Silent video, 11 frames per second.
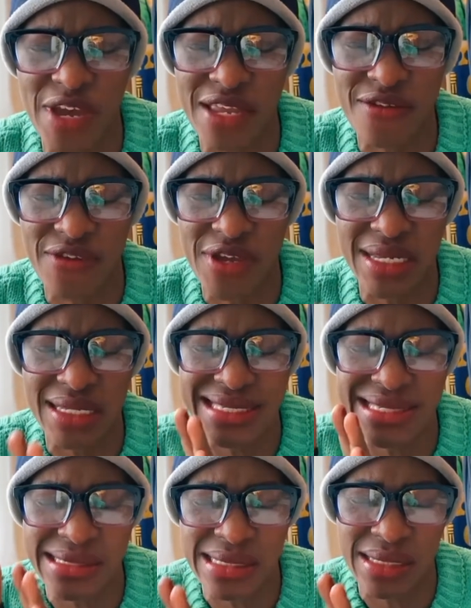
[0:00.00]
very
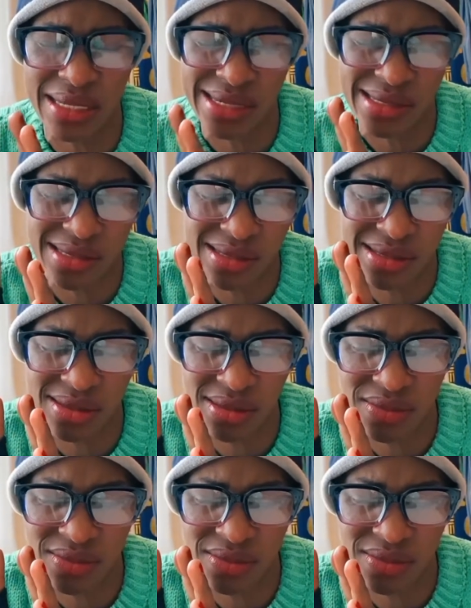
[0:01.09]
serious.